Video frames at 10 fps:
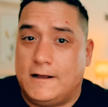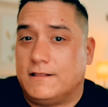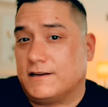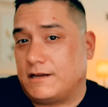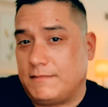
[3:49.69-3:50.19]

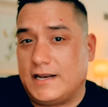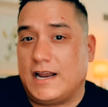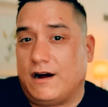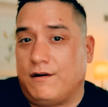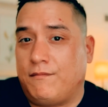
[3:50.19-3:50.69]
Look at me
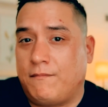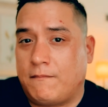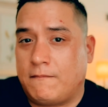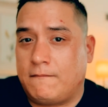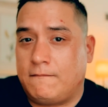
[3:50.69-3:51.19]
now
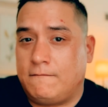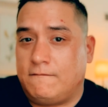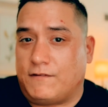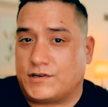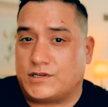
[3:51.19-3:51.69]

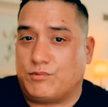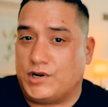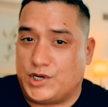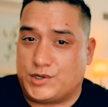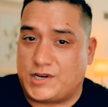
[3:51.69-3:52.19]
versus
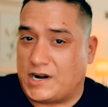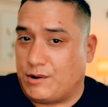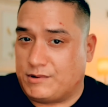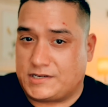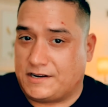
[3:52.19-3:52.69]
what you said I
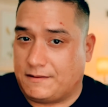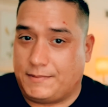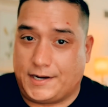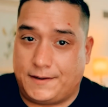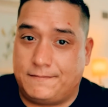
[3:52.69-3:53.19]
was going to be.